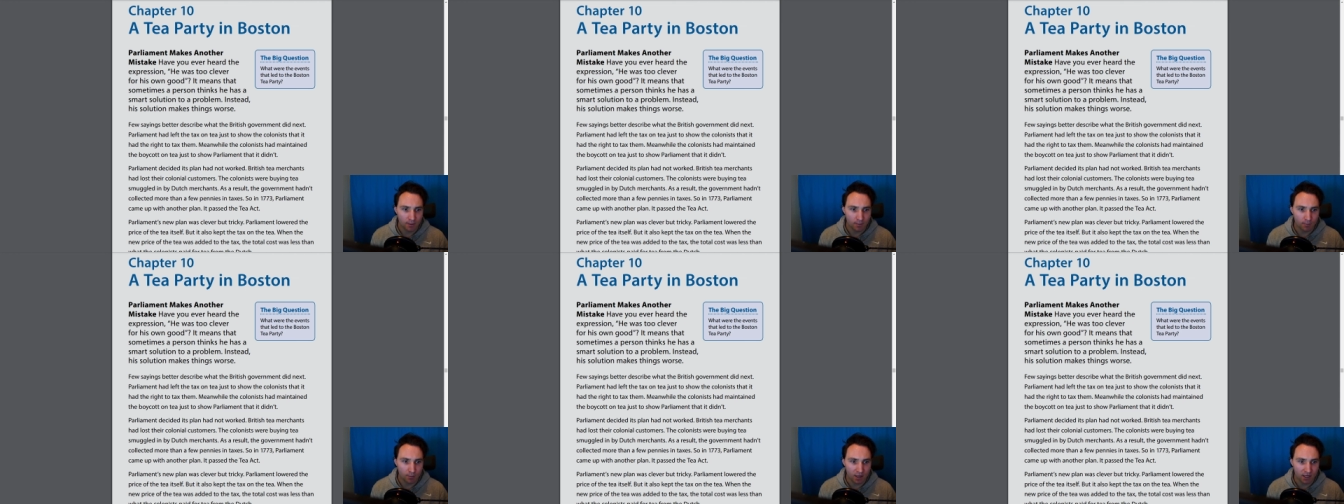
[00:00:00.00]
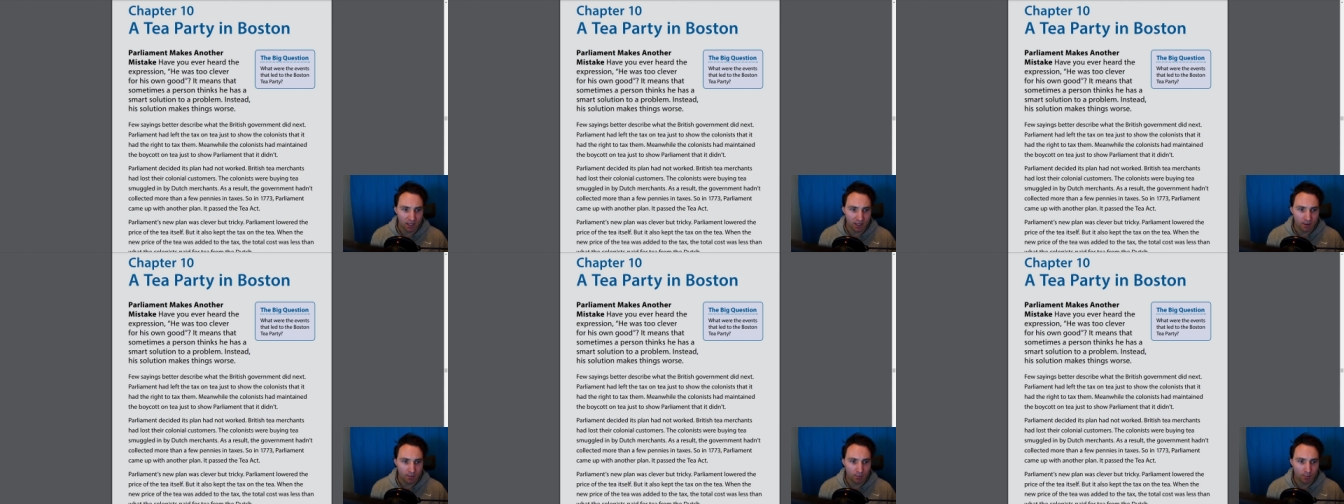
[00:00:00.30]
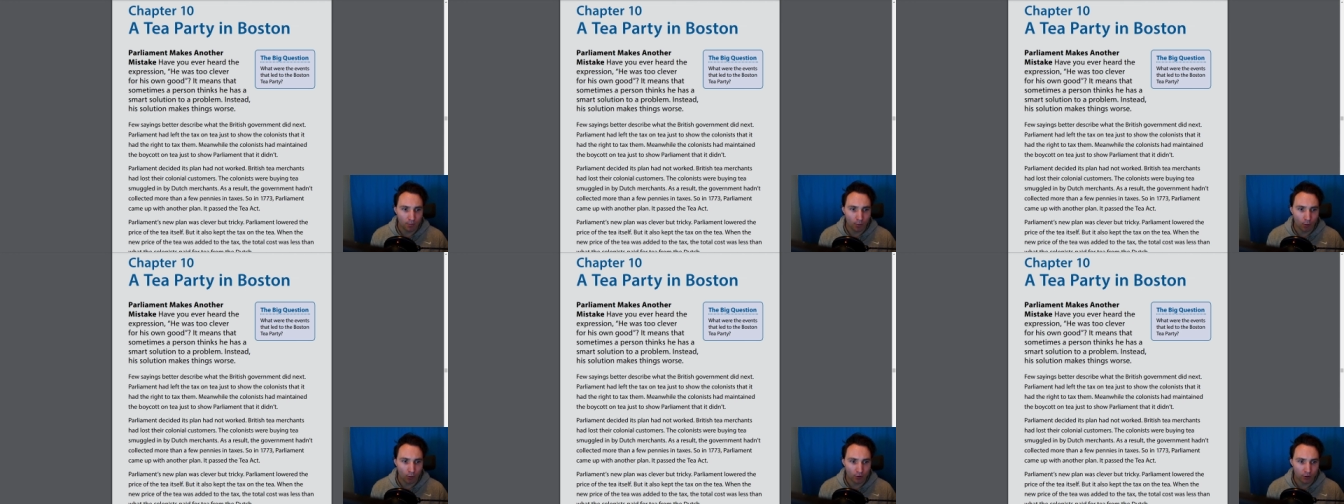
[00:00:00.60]
many
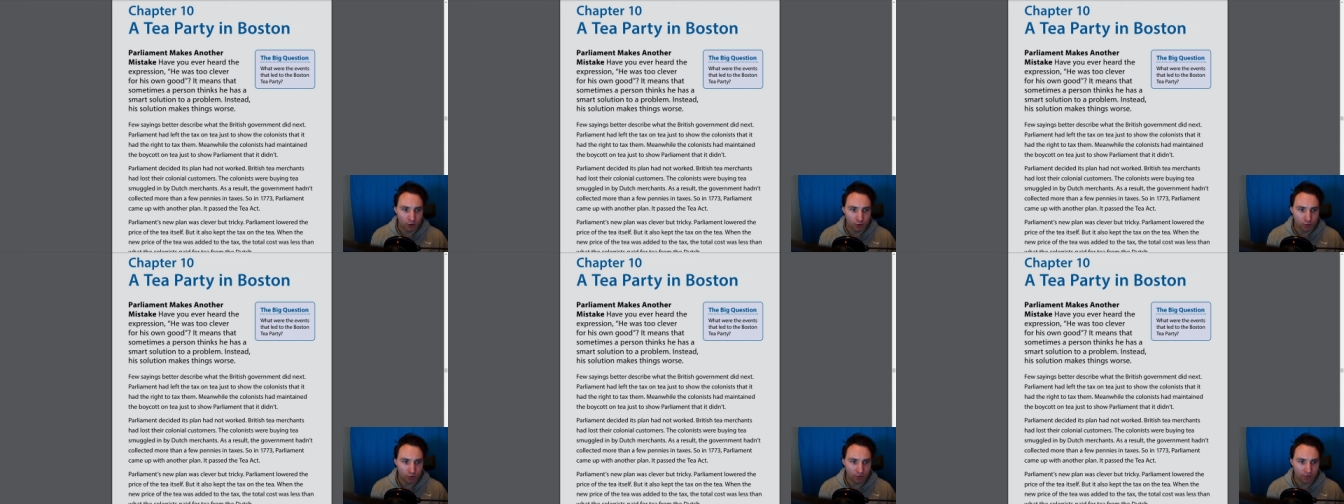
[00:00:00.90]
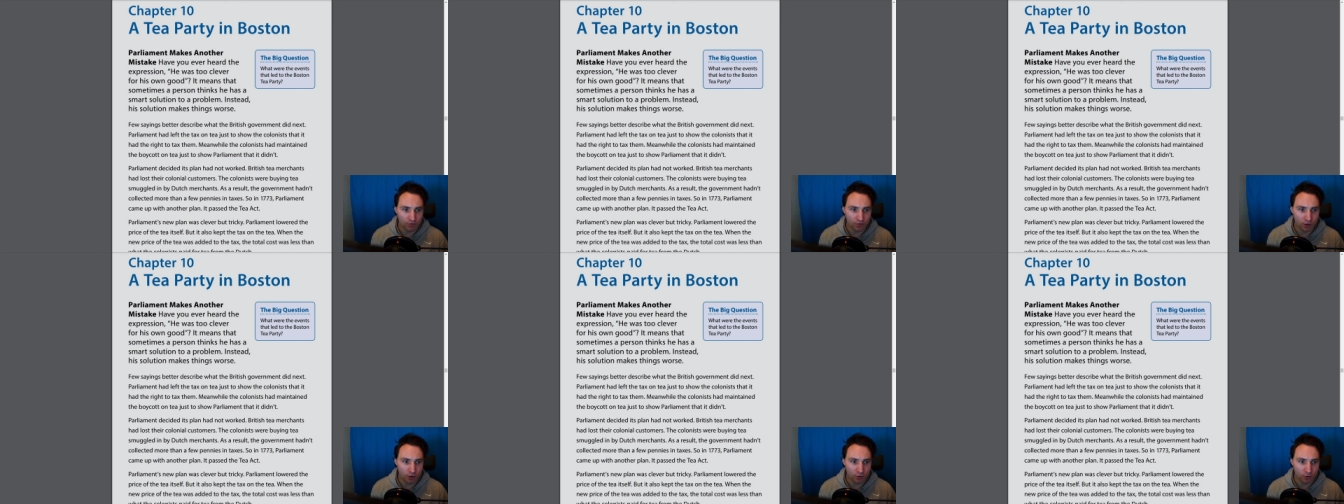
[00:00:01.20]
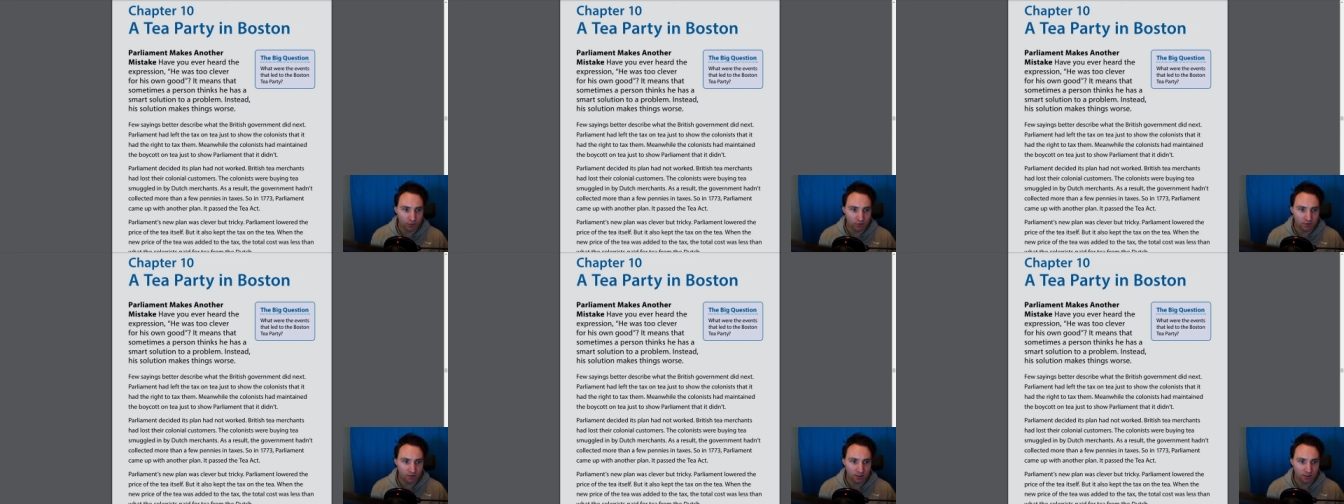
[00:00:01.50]
ports
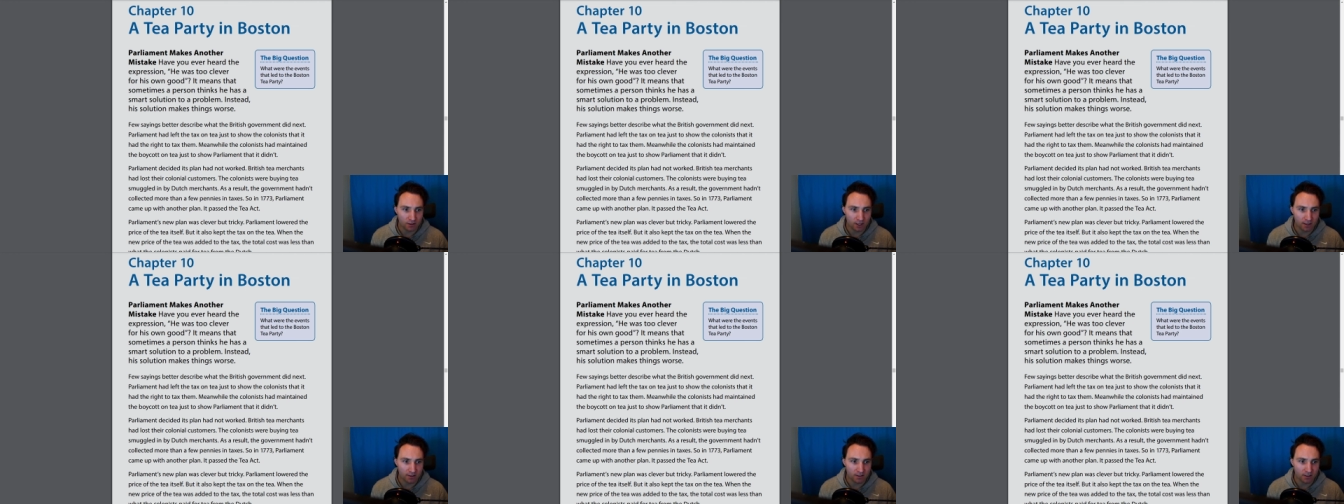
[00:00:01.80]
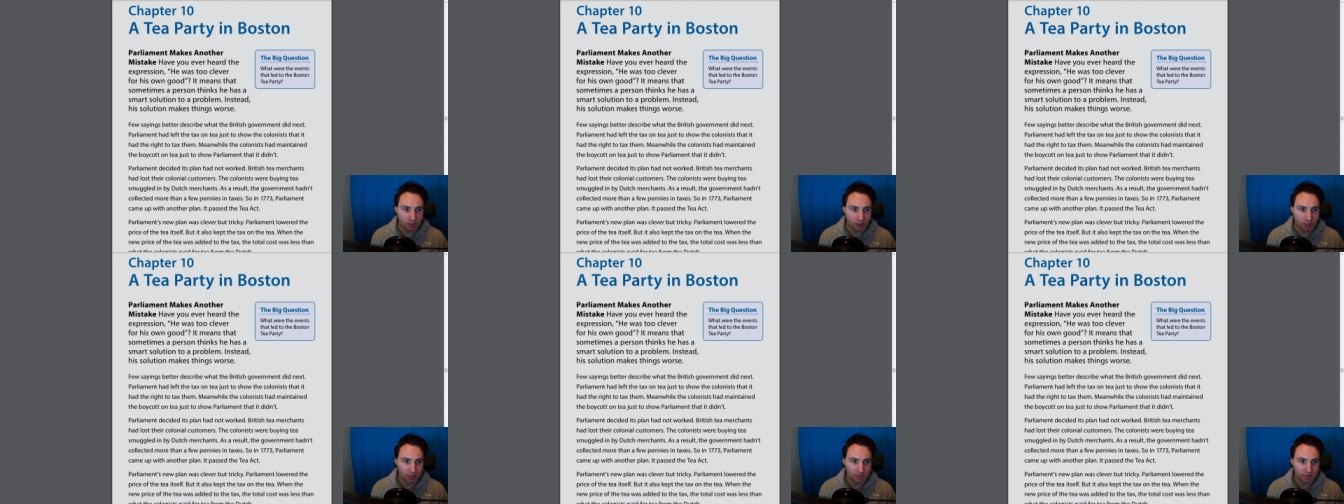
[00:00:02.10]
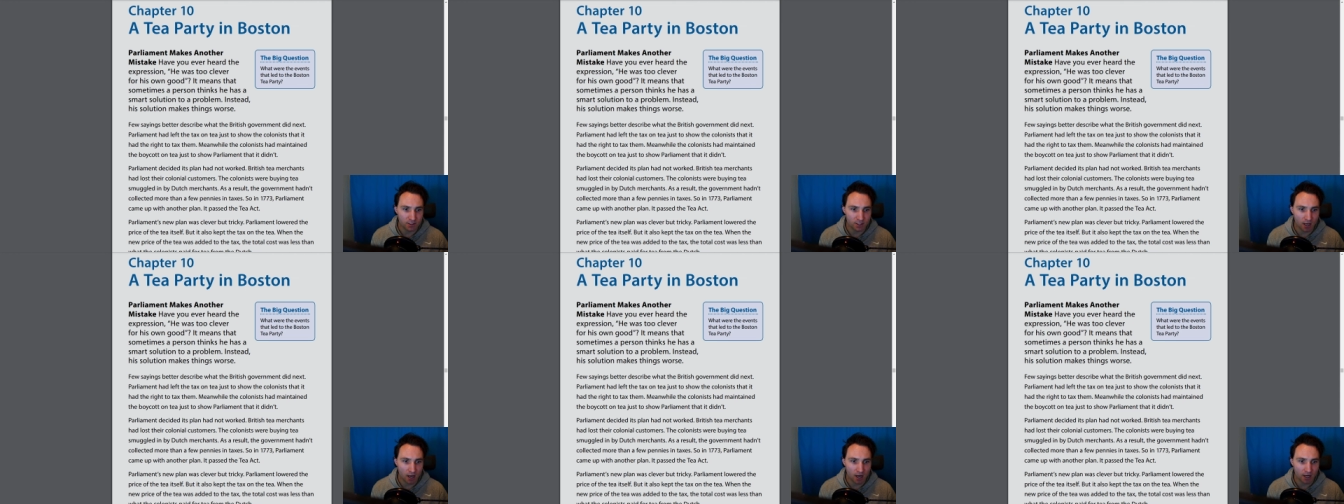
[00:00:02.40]
refused to let the
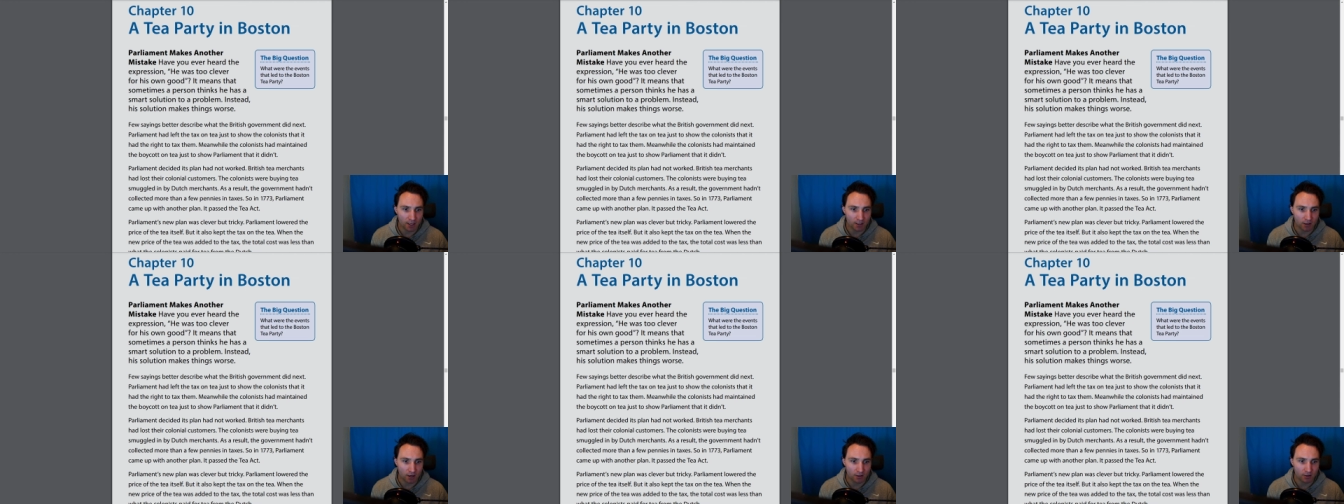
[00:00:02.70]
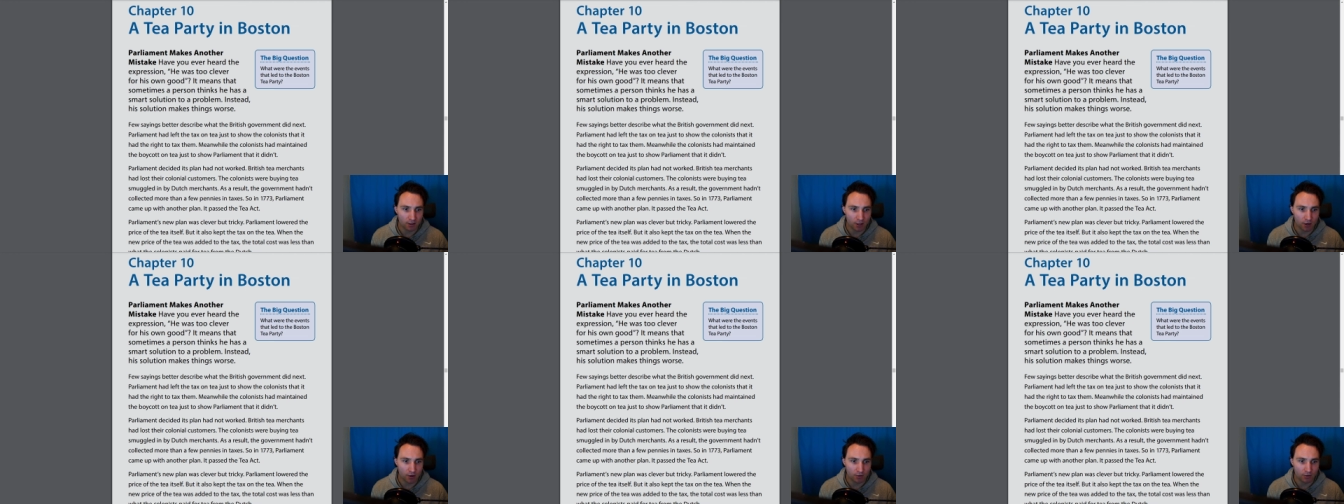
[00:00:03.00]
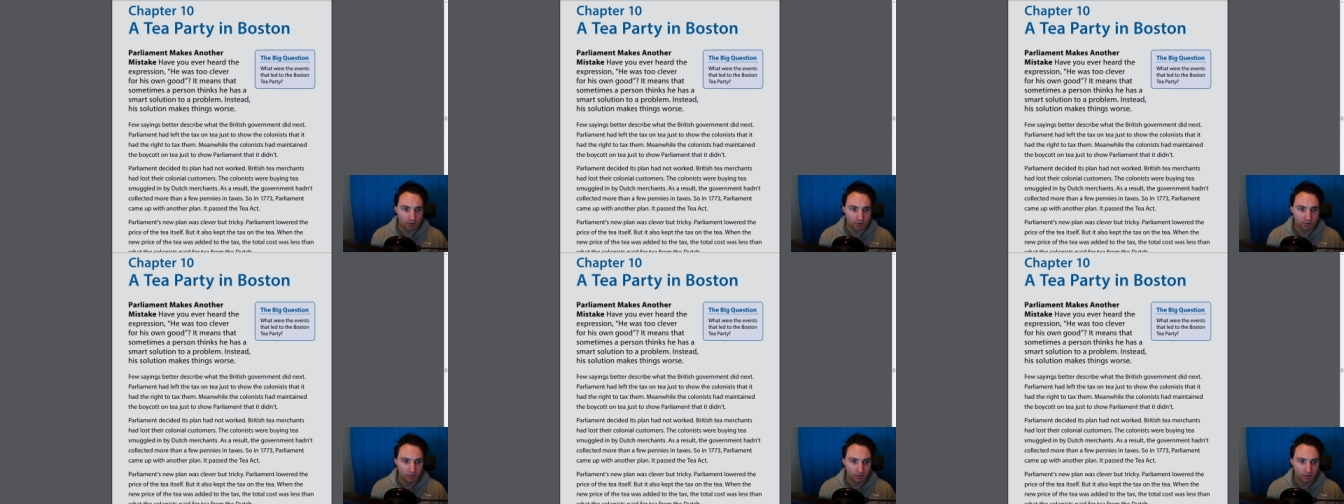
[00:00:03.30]
ships dock and
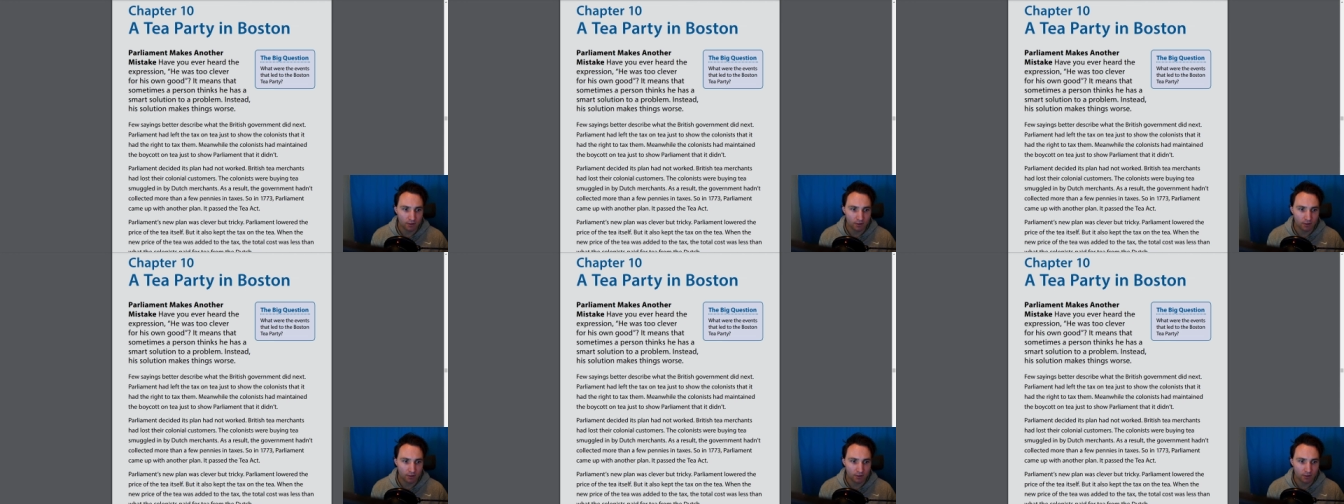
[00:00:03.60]
unload.